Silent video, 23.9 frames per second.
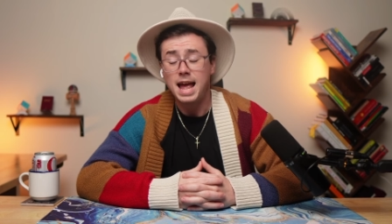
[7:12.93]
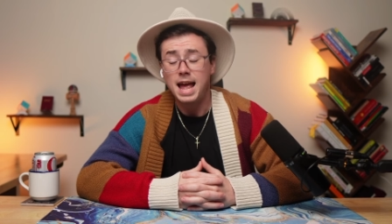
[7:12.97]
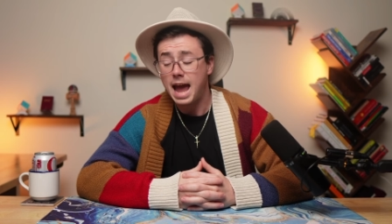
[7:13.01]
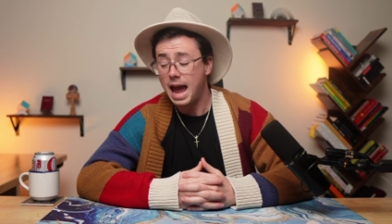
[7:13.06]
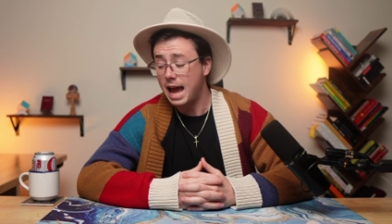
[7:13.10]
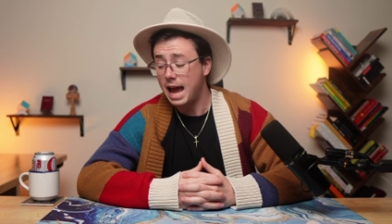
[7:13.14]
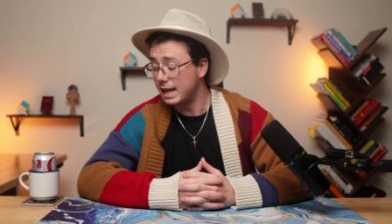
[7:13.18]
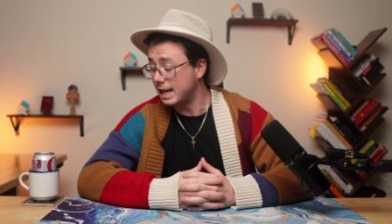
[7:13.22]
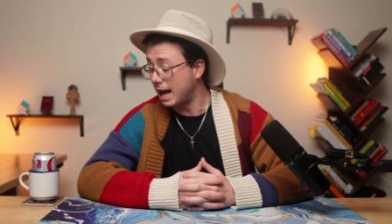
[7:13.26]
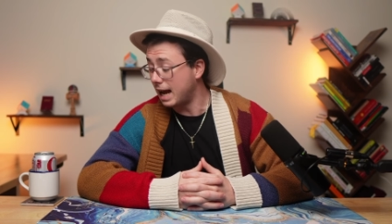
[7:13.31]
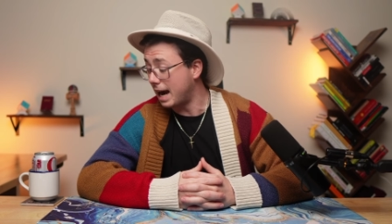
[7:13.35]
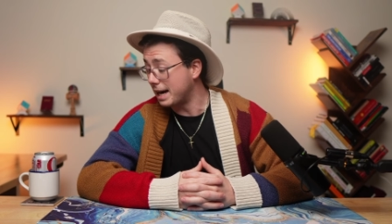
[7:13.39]

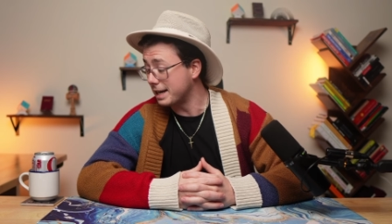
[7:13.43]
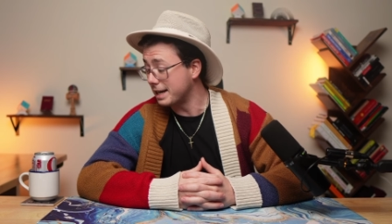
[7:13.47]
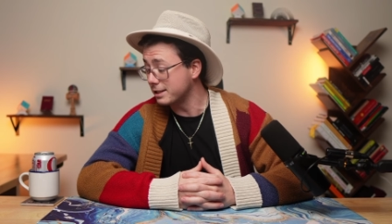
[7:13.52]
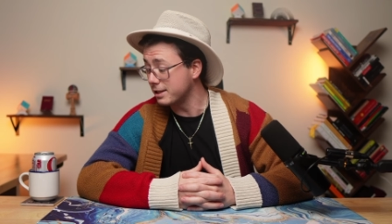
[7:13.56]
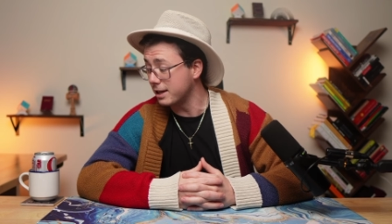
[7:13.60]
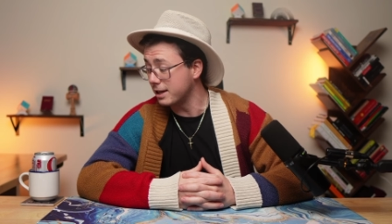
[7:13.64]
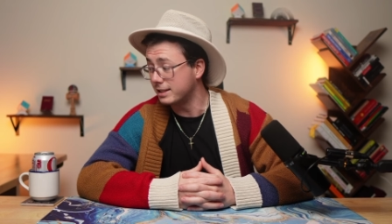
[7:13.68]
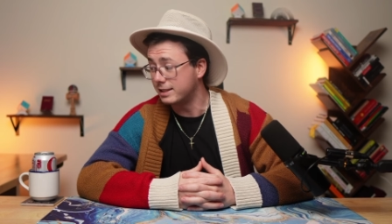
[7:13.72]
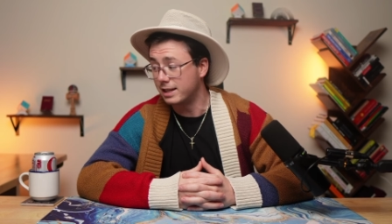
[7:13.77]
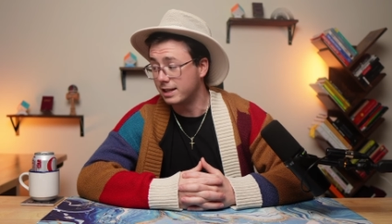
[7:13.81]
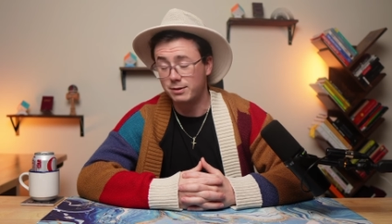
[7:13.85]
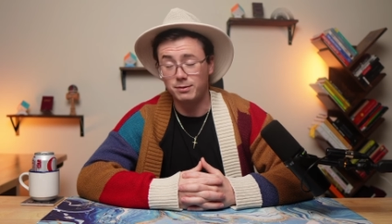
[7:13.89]
And
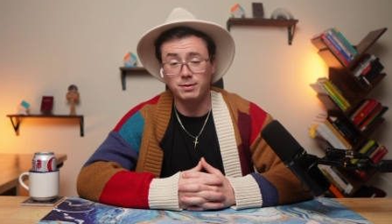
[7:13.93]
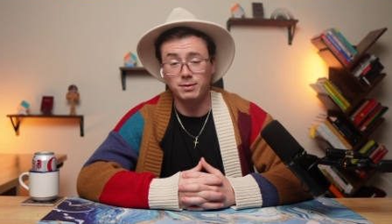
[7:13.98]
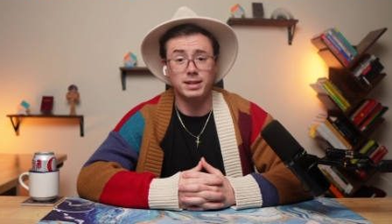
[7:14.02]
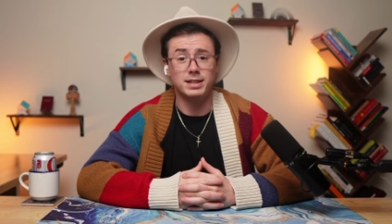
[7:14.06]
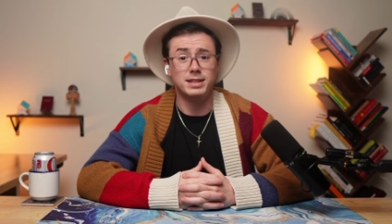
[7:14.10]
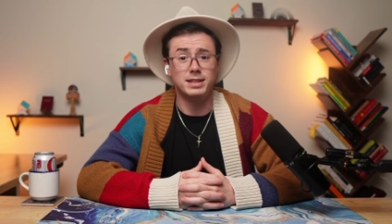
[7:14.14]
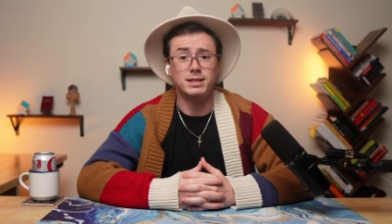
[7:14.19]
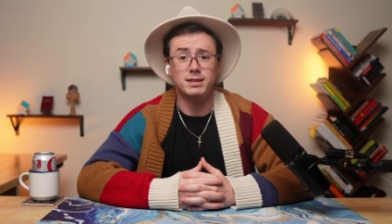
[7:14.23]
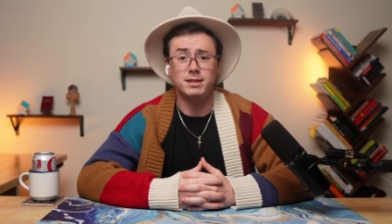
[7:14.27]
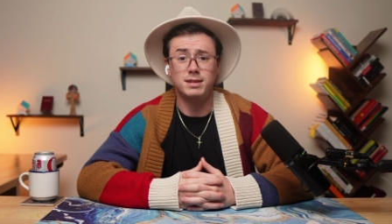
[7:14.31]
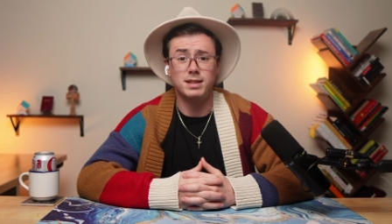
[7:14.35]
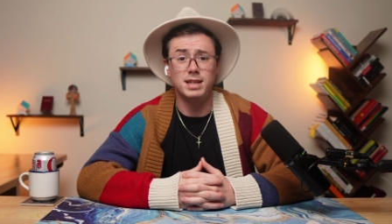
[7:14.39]
honestly, it didn't
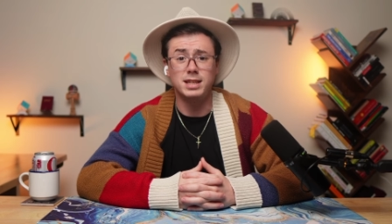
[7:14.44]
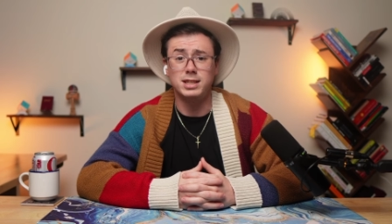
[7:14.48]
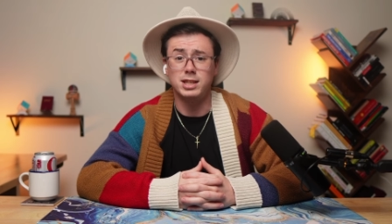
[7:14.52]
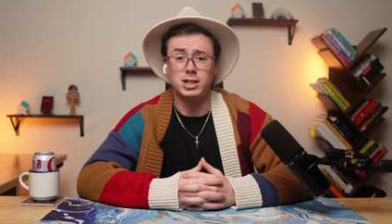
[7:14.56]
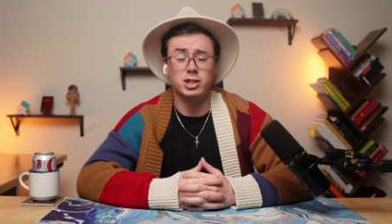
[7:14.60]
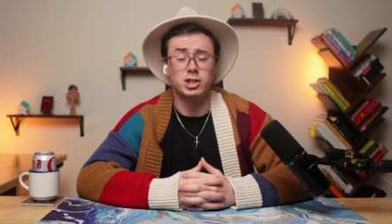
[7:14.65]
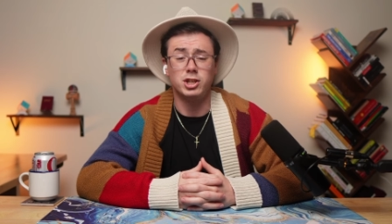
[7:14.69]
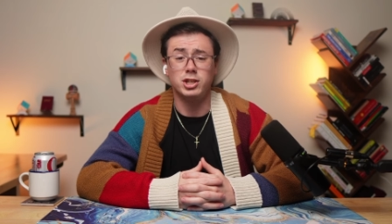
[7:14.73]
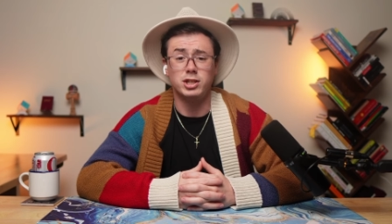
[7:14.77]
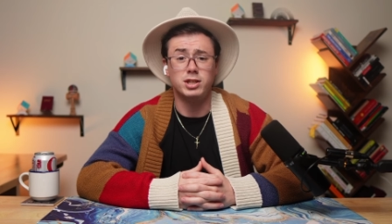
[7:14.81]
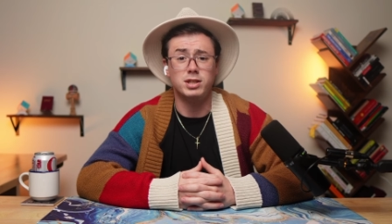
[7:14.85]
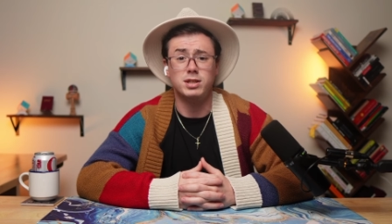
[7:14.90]
really, this is
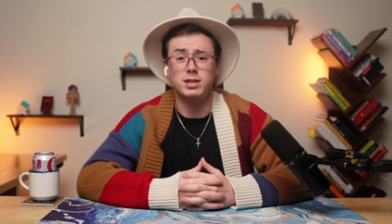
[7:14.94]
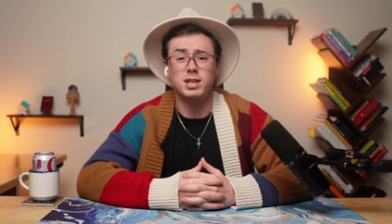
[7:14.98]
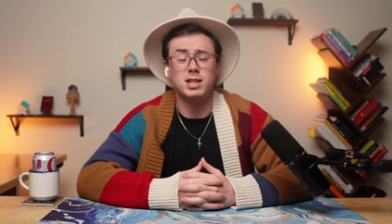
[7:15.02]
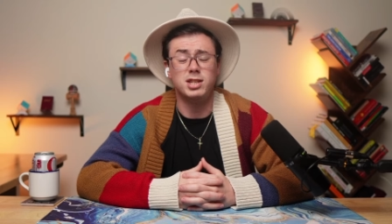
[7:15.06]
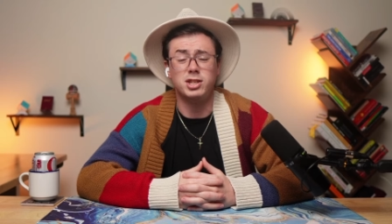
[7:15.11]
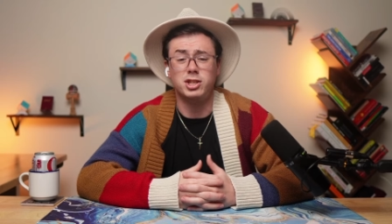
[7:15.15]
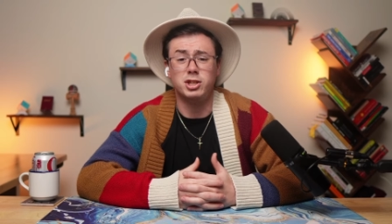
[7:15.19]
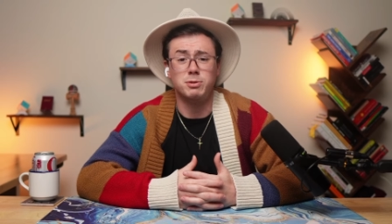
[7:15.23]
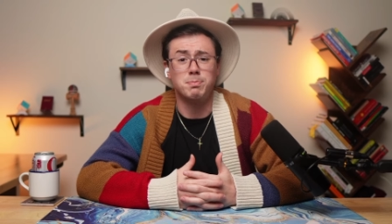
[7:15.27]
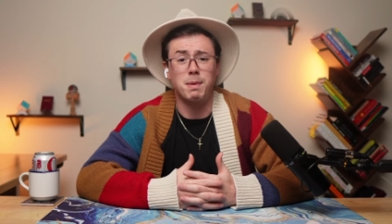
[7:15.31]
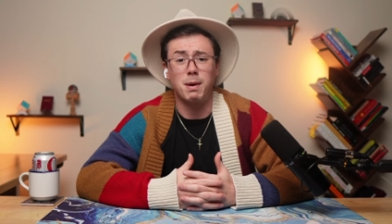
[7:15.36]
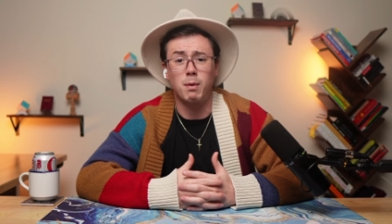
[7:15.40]

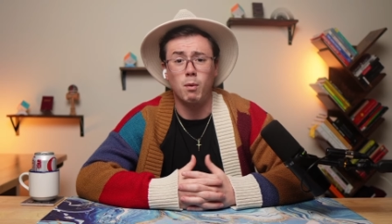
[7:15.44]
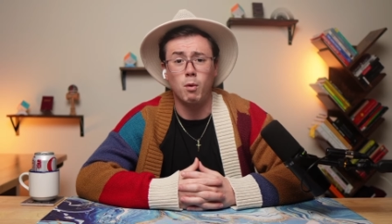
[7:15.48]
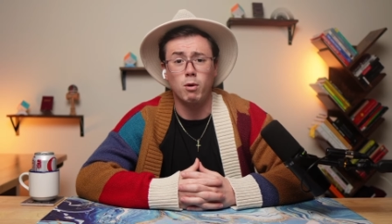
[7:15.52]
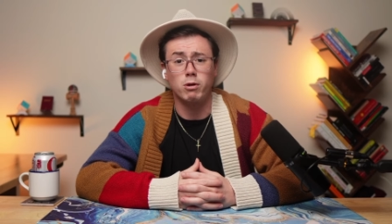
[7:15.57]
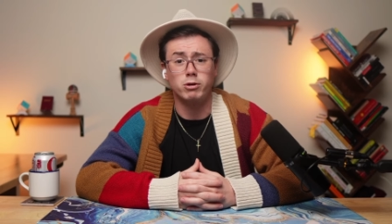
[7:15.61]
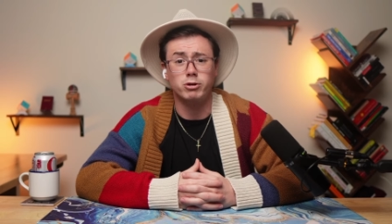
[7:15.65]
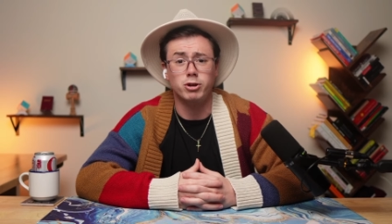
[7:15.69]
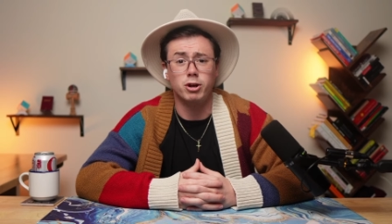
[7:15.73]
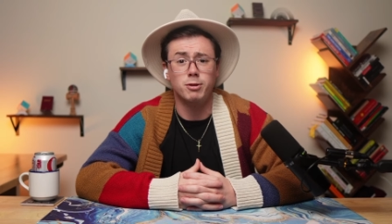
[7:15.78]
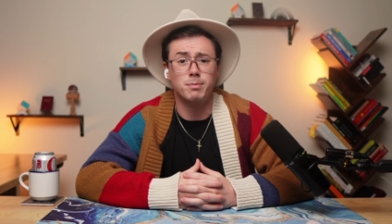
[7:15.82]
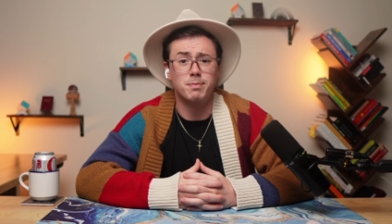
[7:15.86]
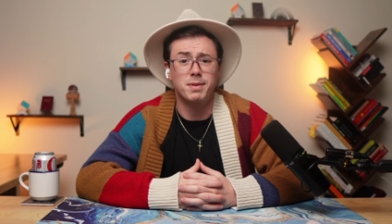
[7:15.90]
just my
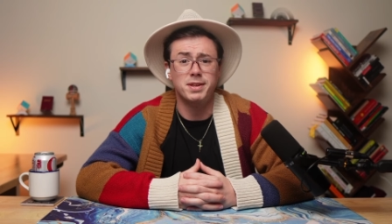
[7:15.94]
wardrobe.